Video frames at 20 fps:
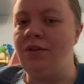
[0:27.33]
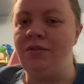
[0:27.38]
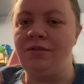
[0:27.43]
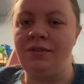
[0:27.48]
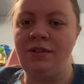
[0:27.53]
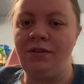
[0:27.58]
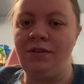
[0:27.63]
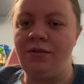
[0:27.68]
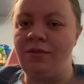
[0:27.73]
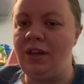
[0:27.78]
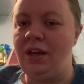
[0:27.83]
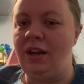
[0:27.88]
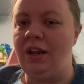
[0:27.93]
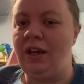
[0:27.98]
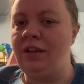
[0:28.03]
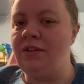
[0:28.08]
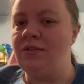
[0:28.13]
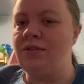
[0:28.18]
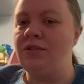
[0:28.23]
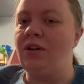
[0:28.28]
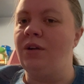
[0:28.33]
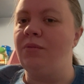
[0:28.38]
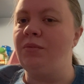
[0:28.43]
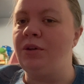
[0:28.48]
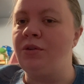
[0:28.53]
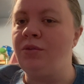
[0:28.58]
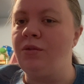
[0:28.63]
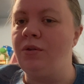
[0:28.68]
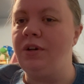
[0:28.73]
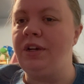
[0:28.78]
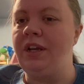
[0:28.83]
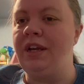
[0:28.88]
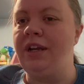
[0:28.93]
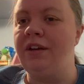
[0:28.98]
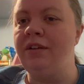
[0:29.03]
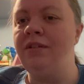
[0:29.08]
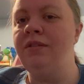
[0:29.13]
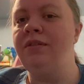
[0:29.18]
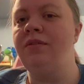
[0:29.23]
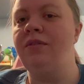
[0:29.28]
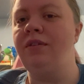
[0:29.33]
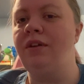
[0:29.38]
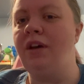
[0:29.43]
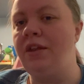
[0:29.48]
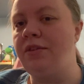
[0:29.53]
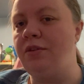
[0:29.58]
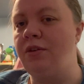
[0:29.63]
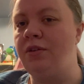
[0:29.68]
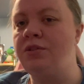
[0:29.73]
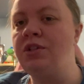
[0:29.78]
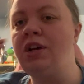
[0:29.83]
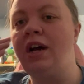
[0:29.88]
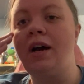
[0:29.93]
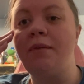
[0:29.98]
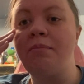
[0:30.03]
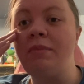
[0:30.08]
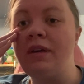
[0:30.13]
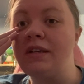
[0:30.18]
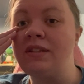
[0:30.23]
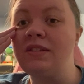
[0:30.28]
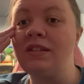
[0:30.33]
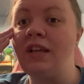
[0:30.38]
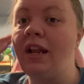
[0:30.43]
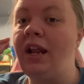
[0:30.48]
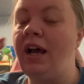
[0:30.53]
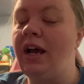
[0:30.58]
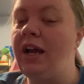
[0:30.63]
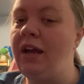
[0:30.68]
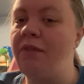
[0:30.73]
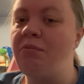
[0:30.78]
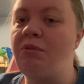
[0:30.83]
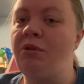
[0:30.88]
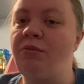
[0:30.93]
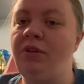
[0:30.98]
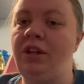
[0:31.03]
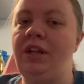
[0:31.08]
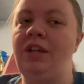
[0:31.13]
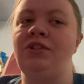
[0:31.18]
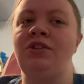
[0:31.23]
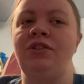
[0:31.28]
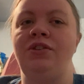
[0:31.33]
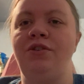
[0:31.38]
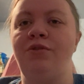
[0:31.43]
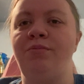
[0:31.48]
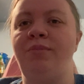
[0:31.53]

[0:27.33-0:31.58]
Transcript: so then I can start recording other topics that I have been wanting to do.